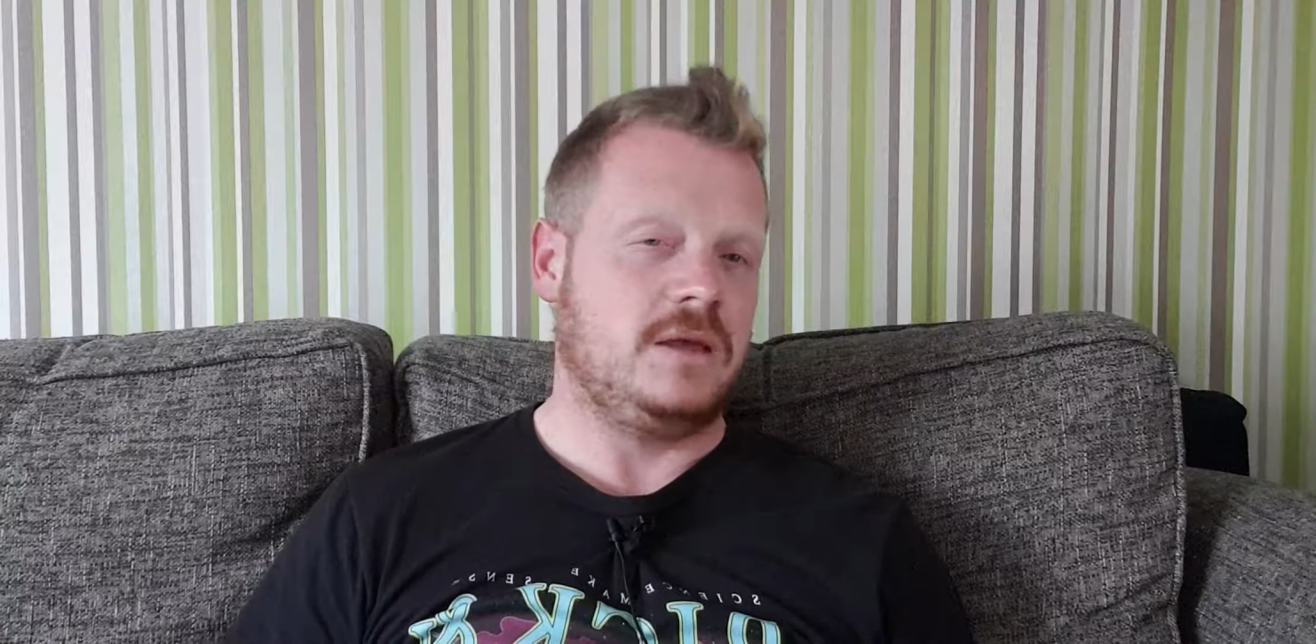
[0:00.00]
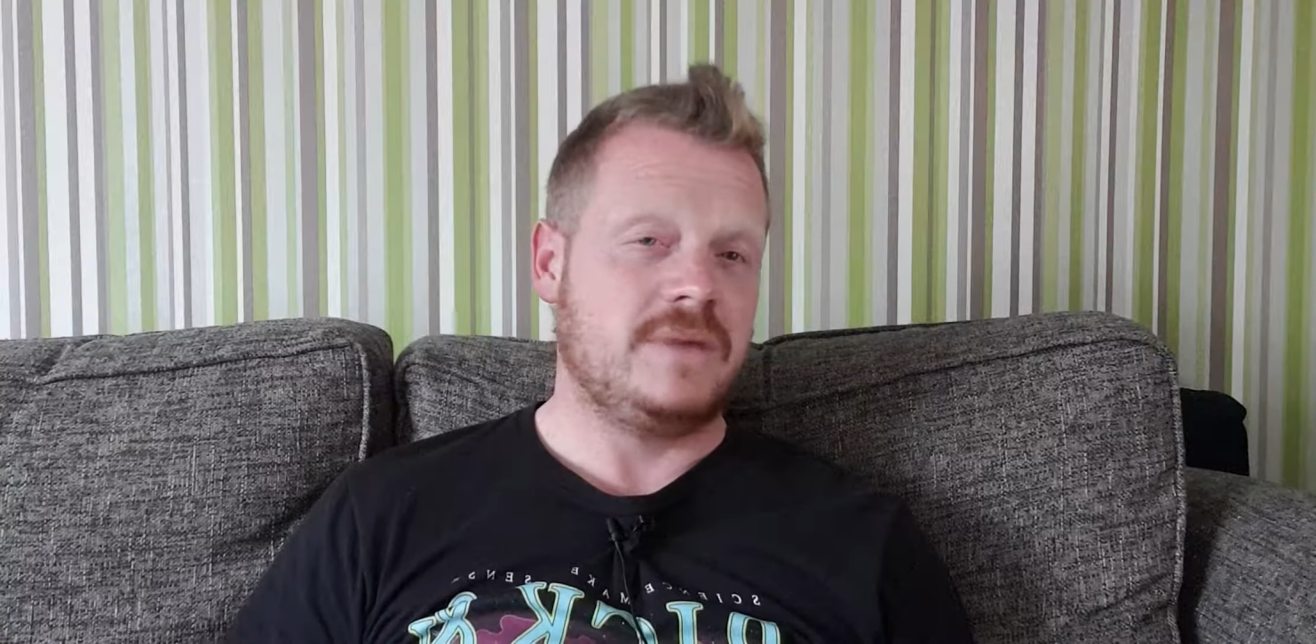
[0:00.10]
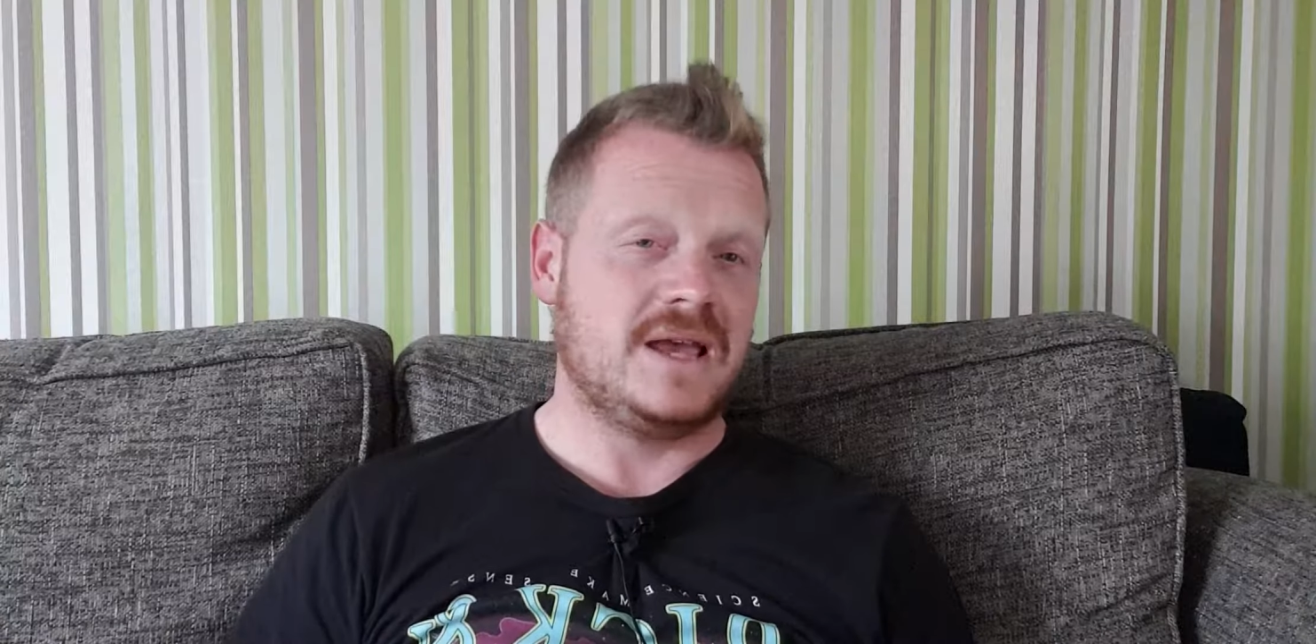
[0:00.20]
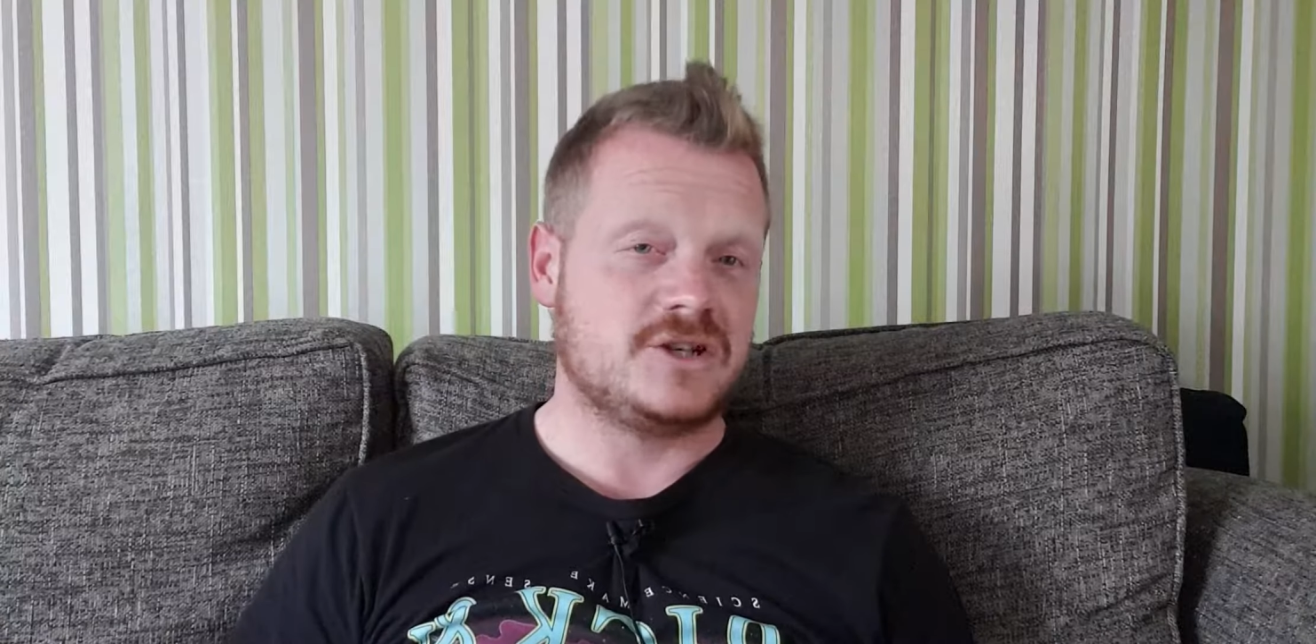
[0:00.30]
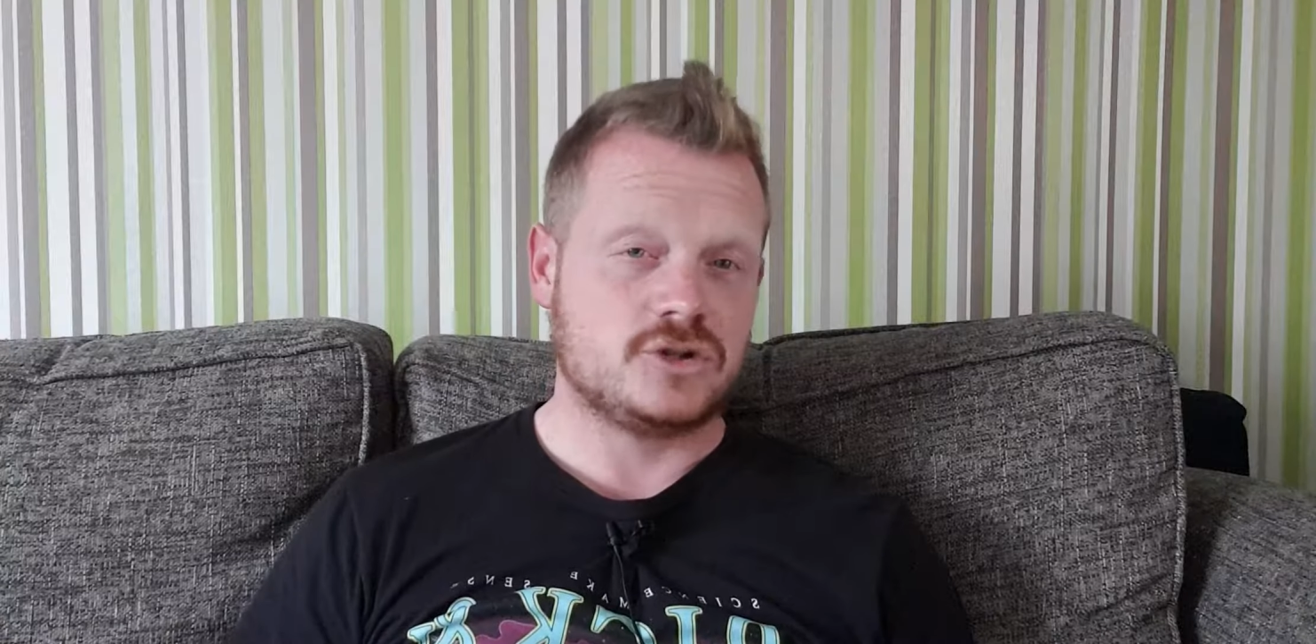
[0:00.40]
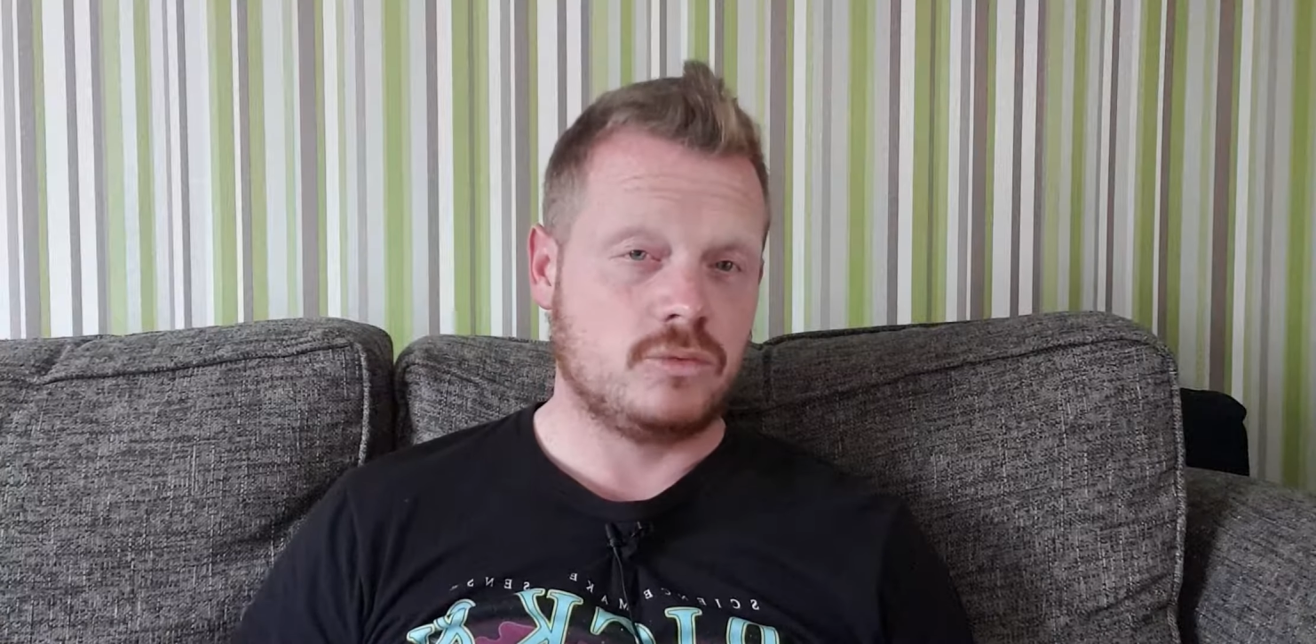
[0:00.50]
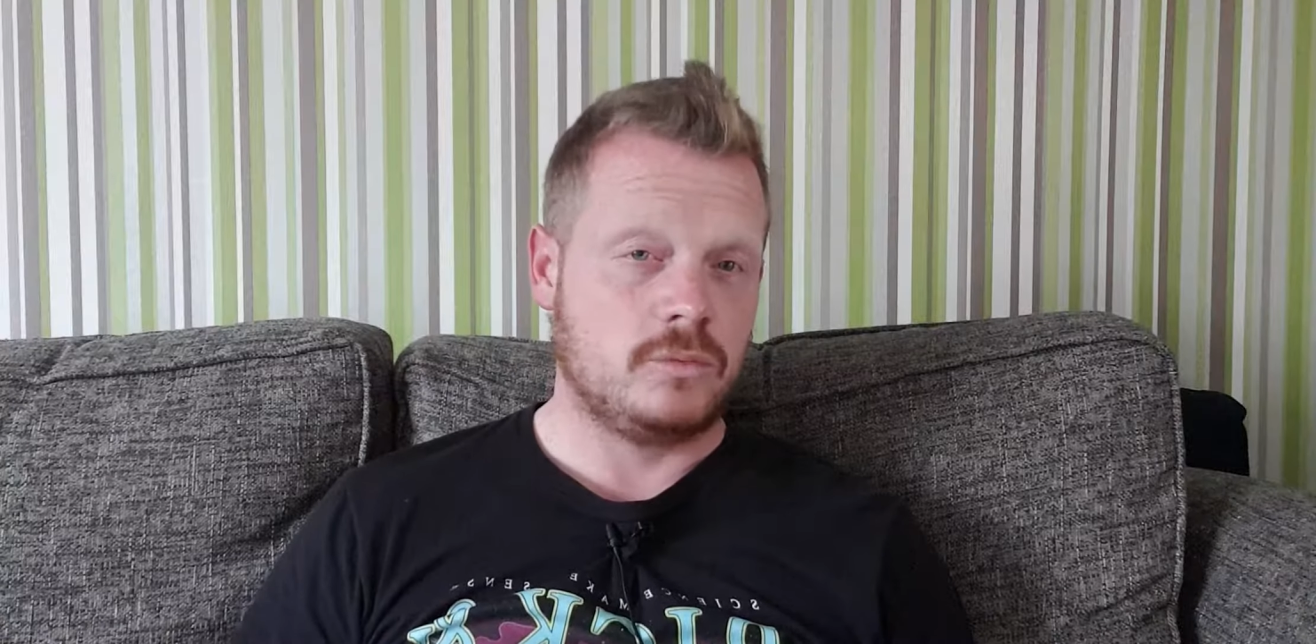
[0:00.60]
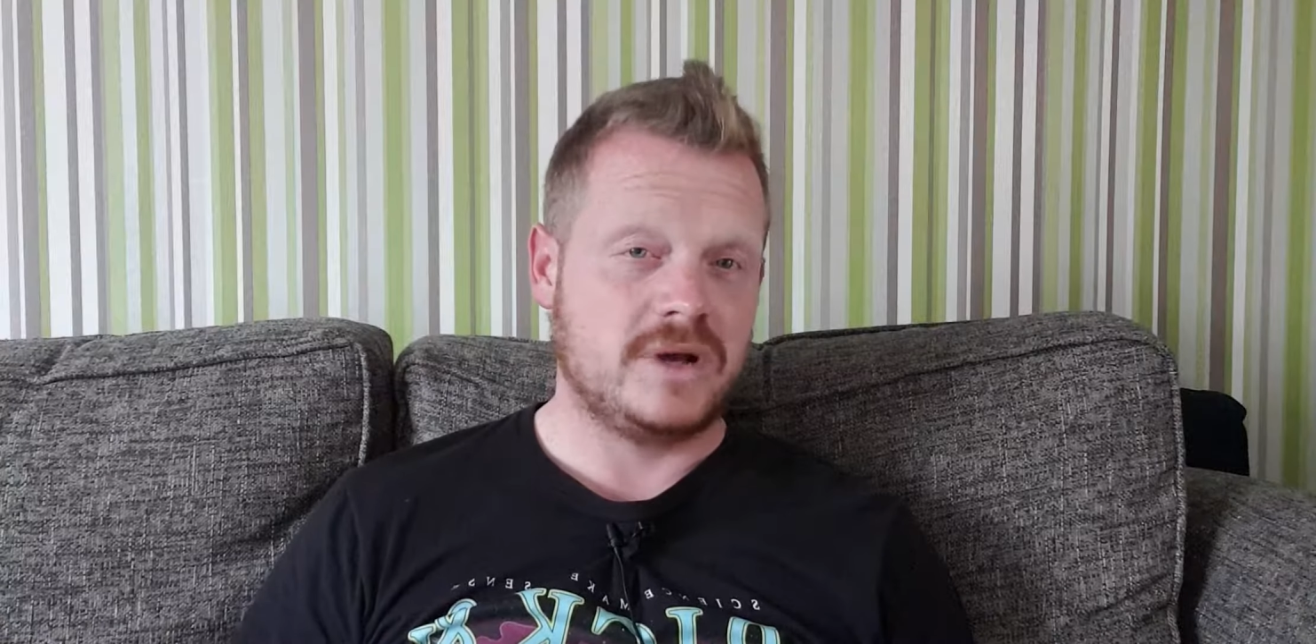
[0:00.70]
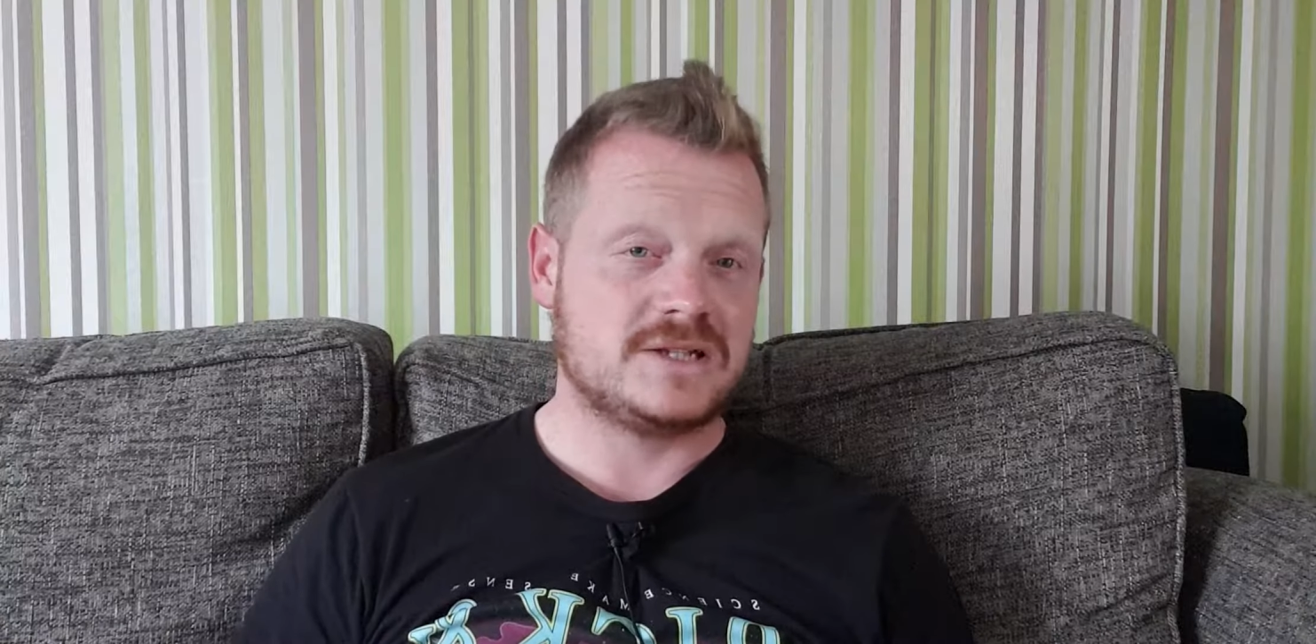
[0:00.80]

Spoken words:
eBay is just one way